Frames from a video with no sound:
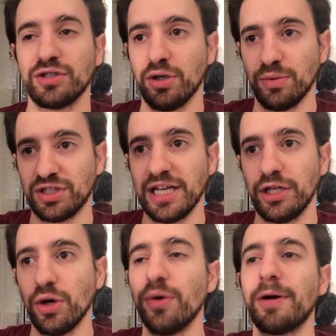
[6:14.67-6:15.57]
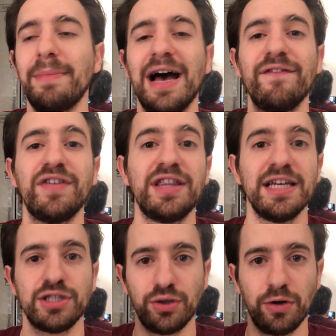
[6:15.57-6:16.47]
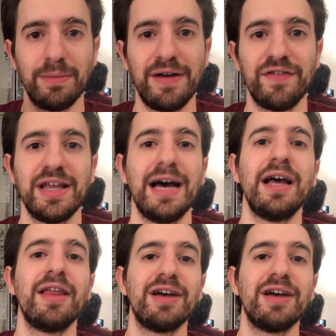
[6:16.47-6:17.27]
So it will say yoga mat for this, yoga mat for that.